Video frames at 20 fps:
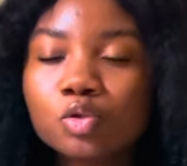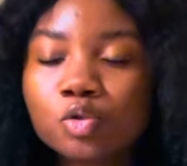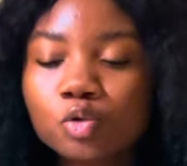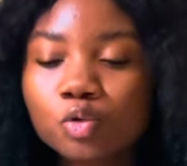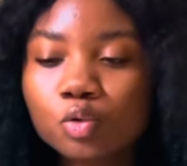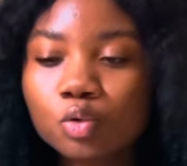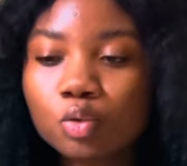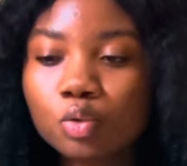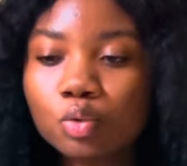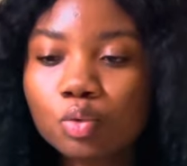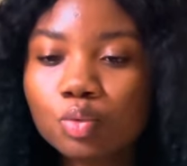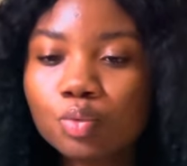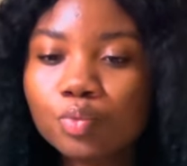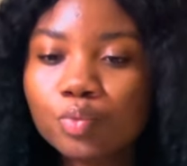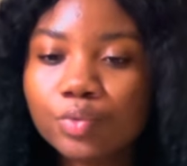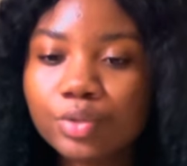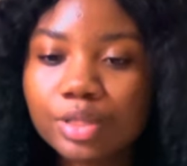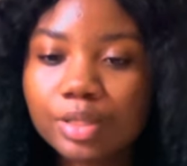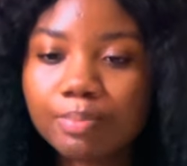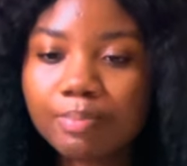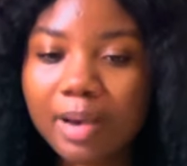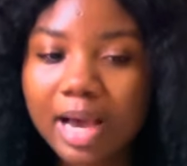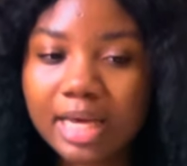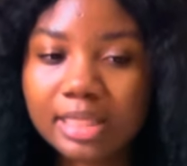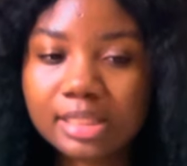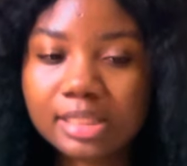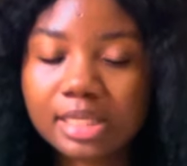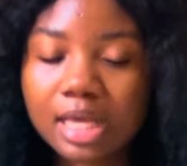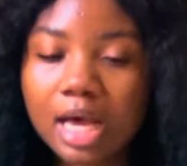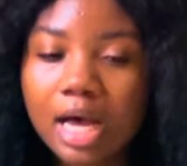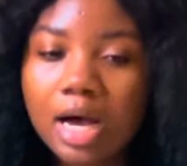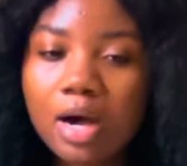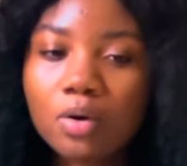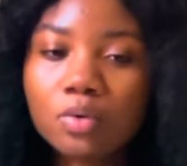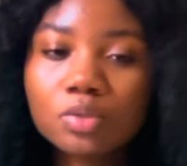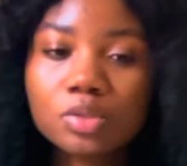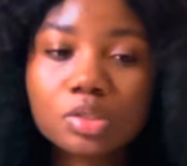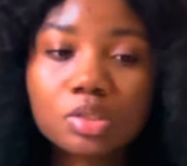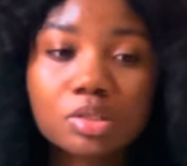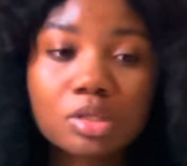to the man's
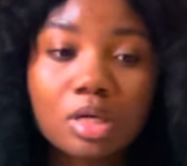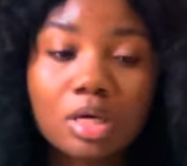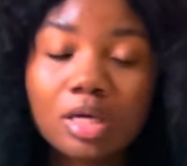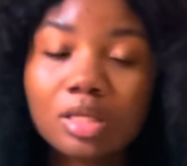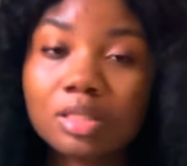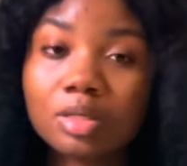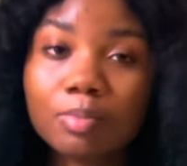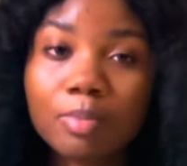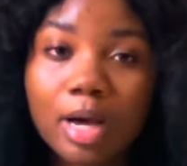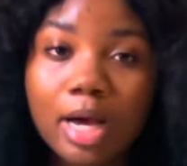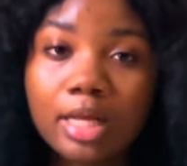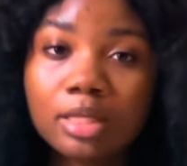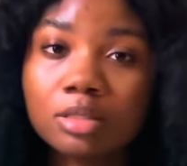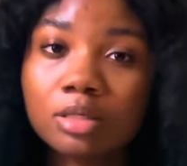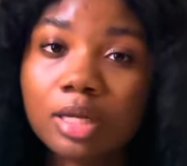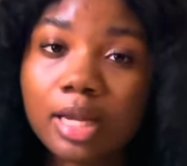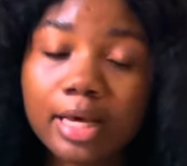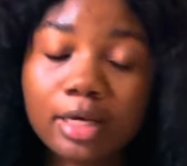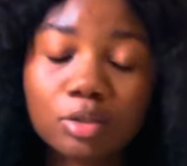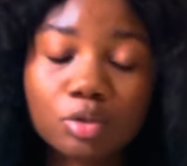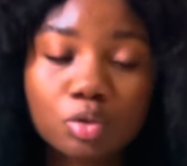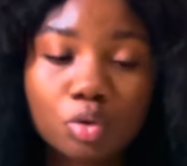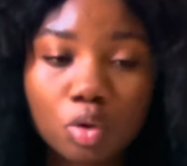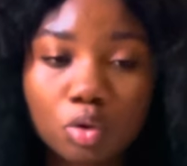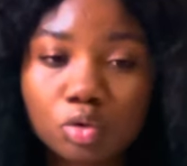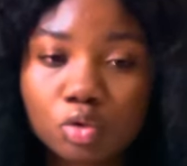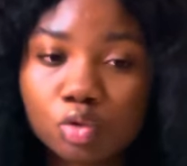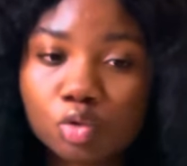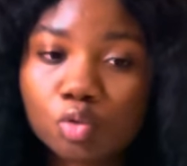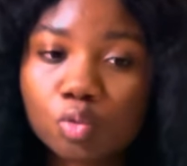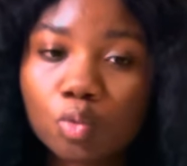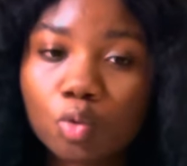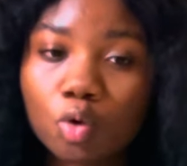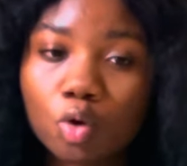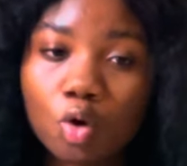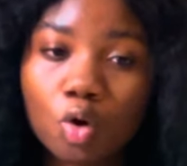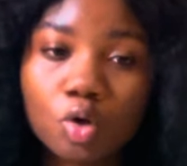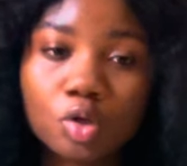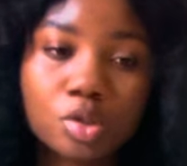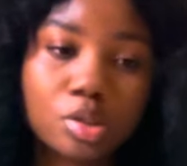house. The man like talked to
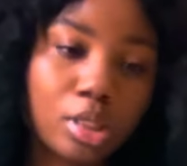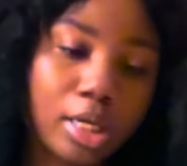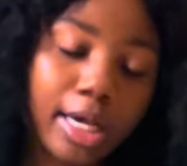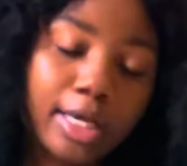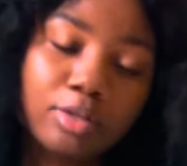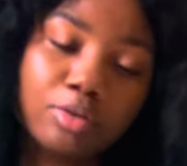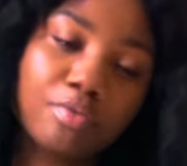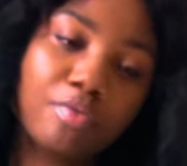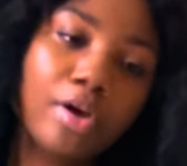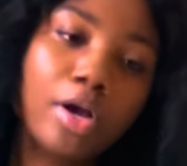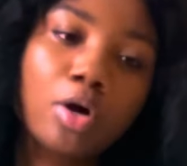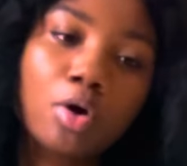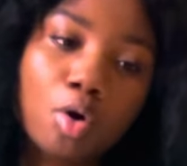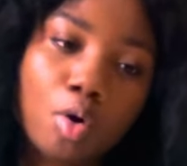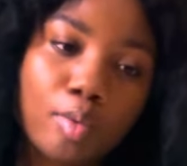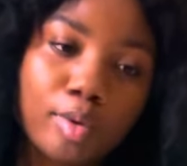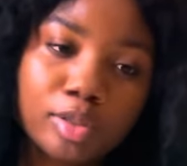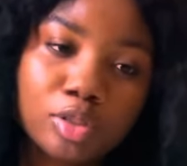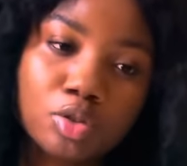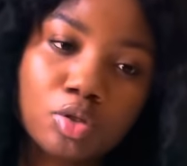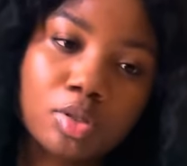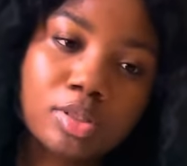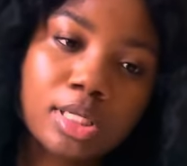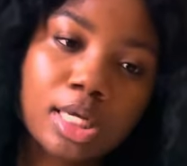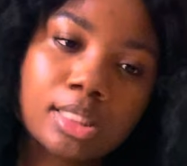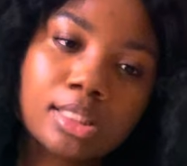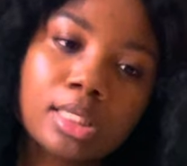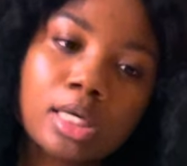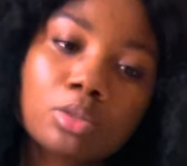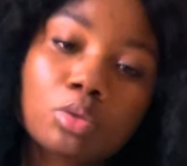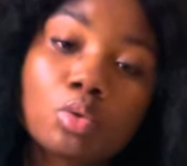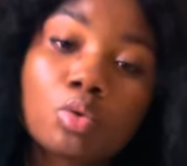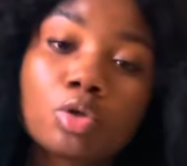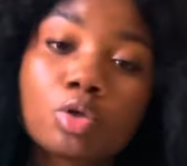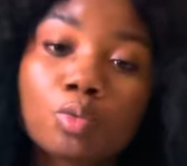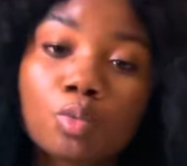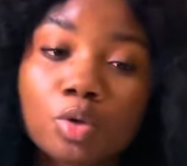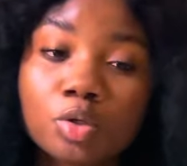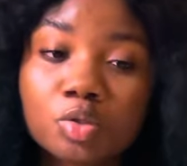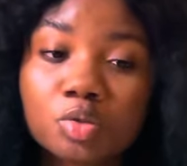us, kind of encouraged us and said, oh,
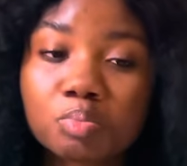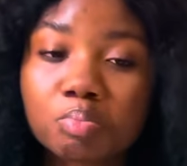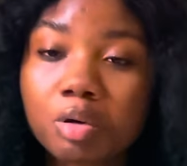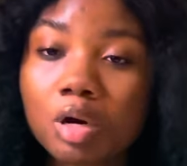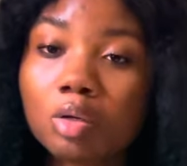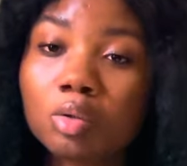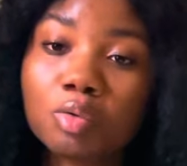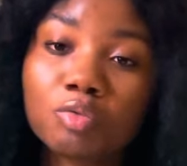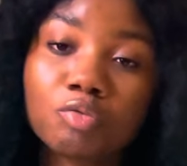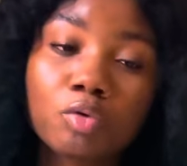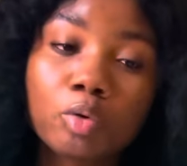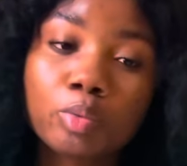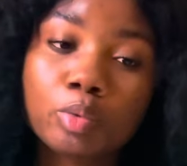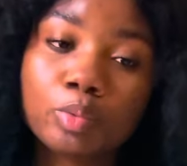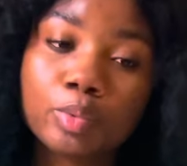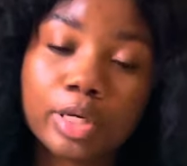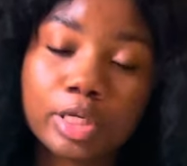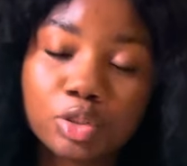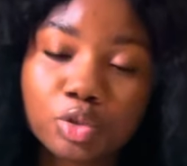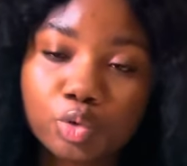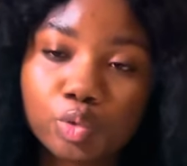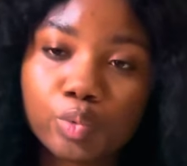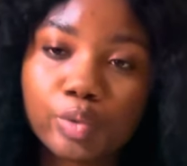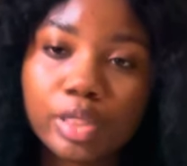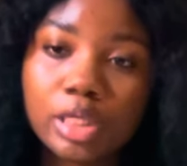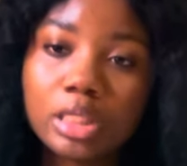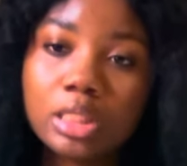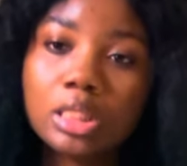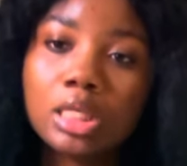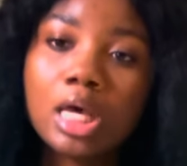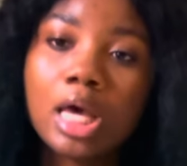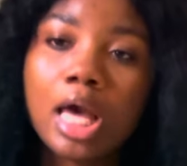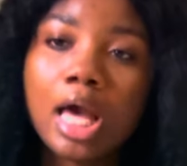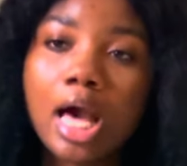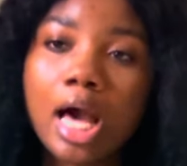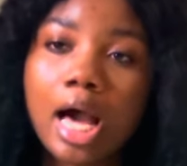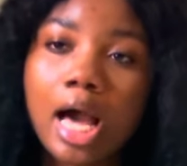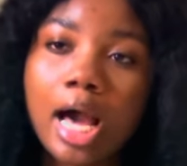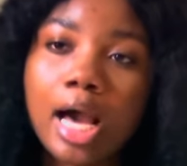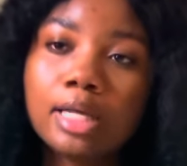he was proud of what we were doing.
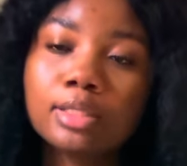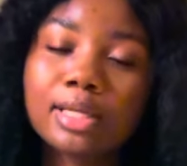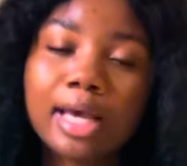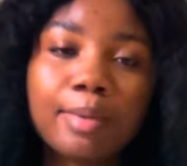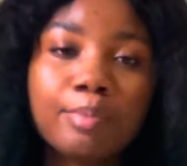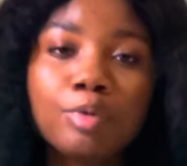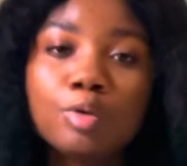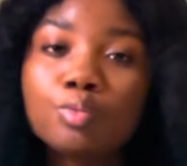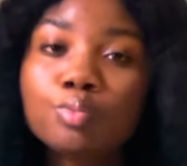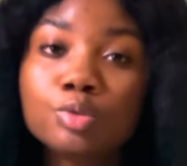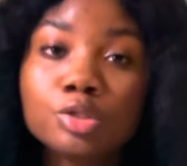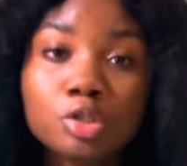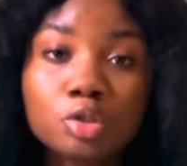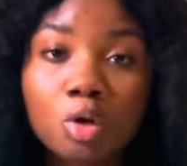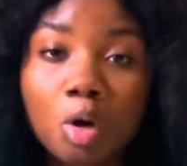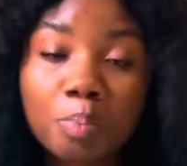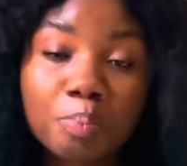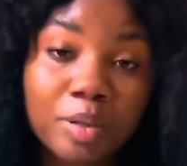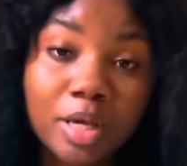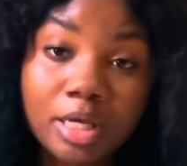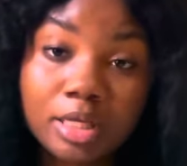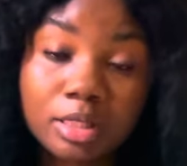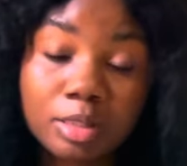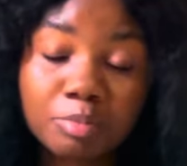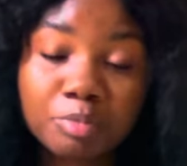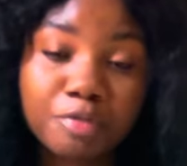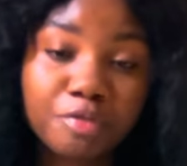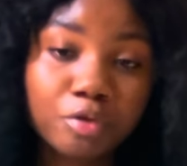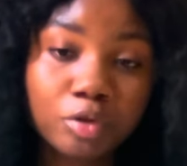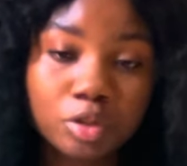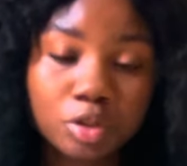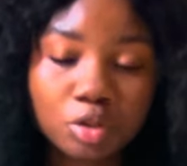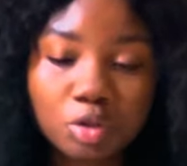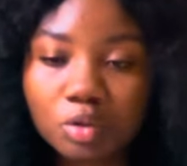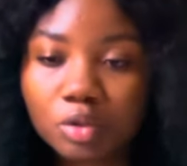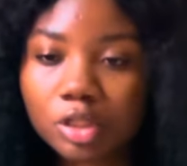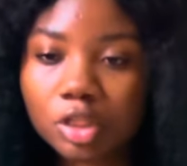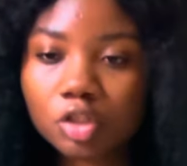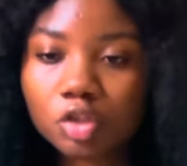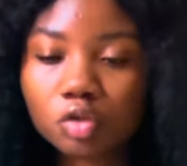And I mean, we did not pay him for the
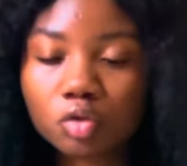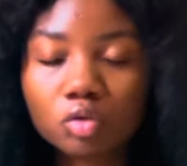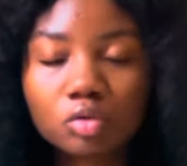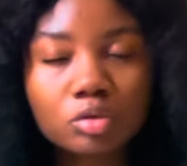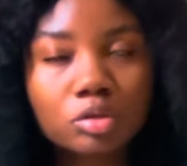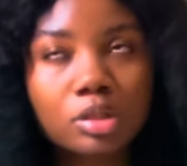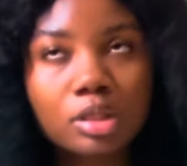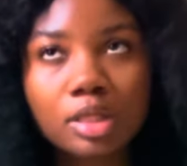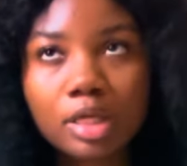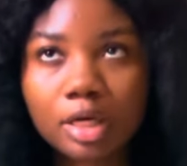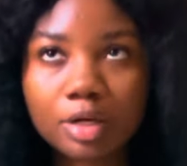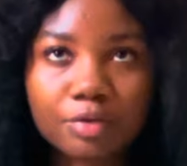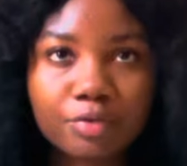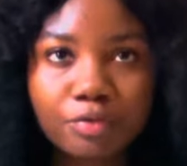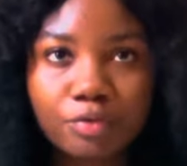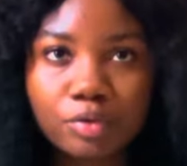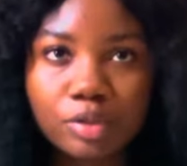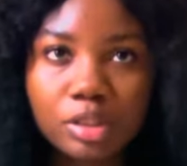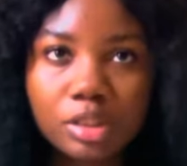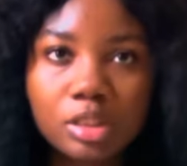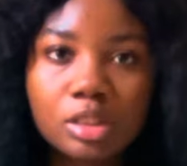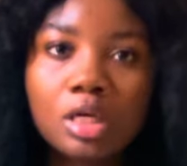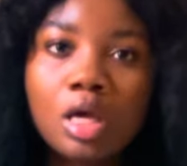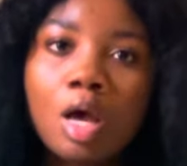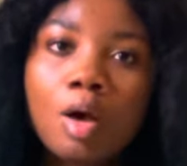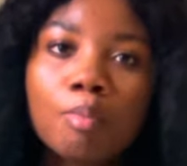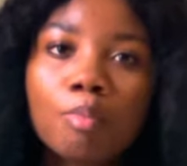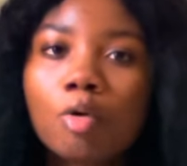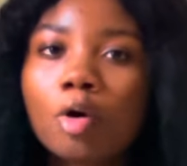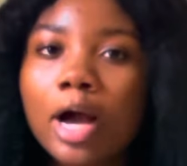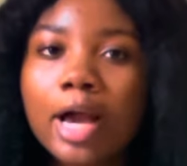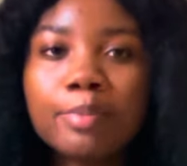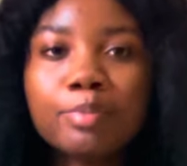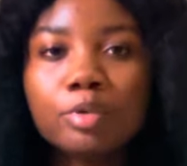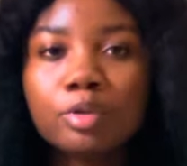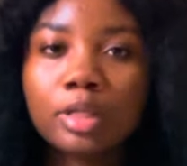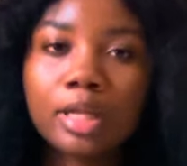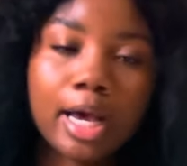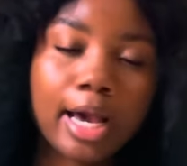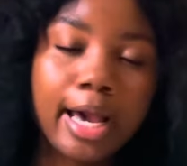location, thankfully, but I
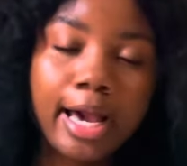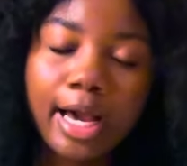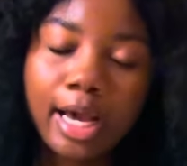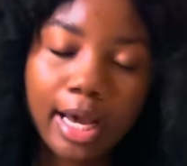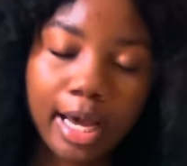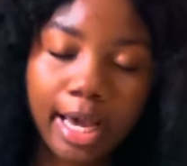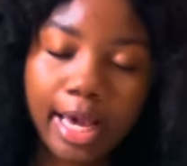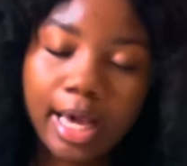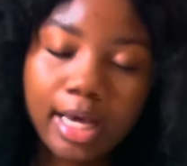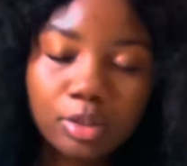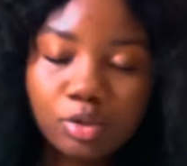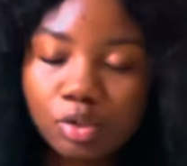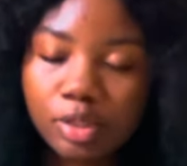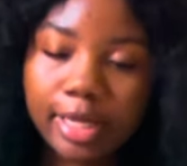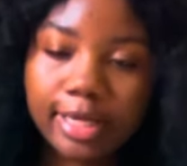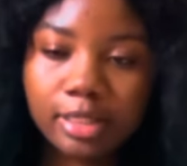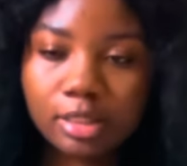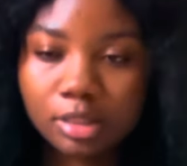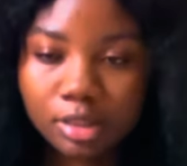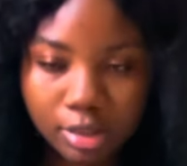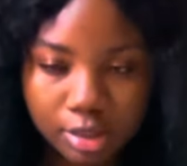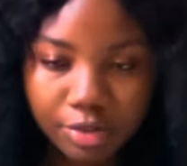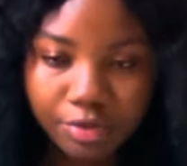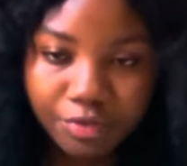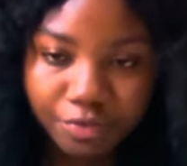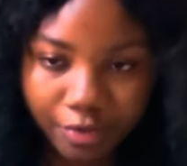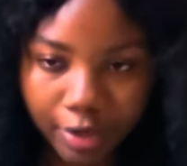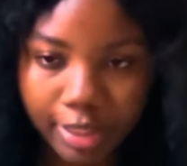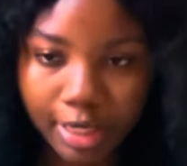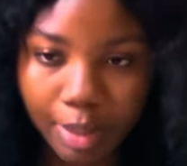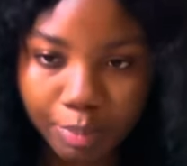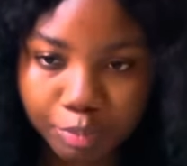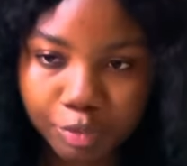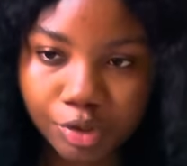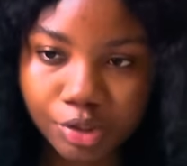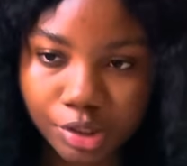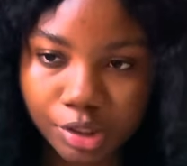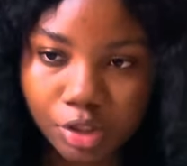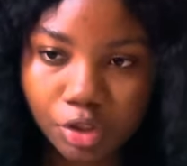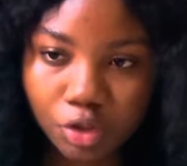mean, I had to like give an
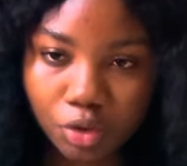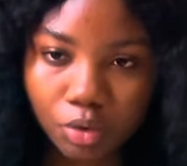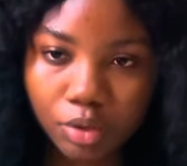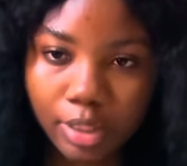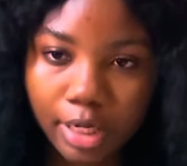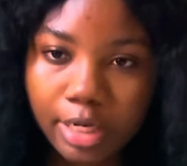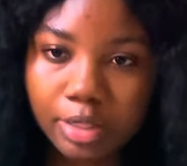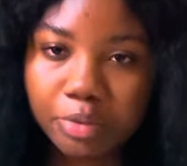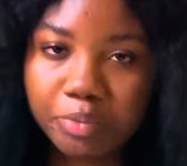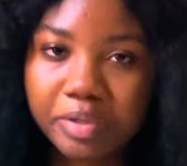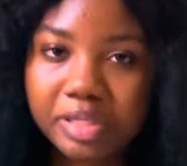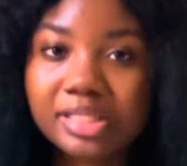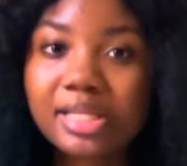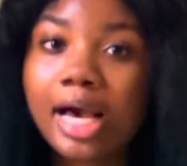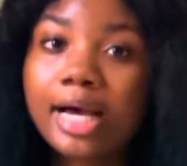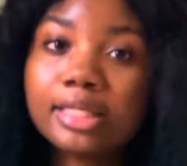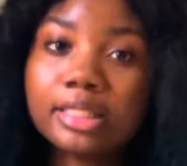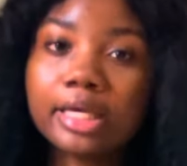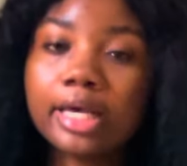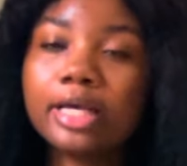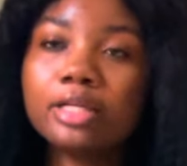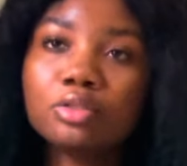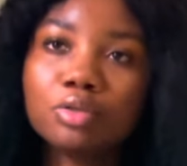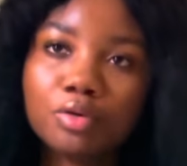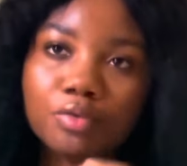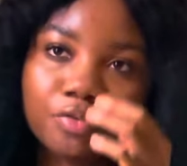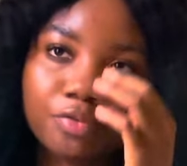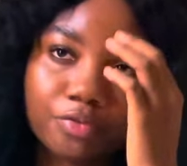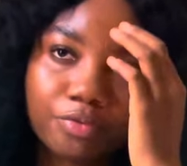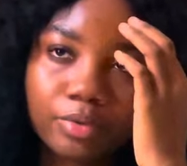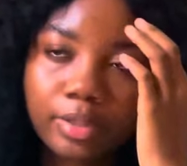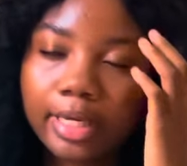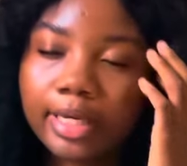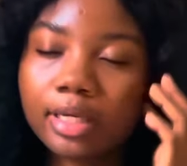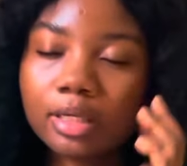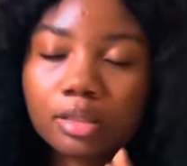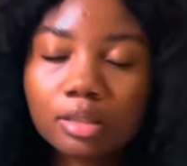appreciation anyways at the end of like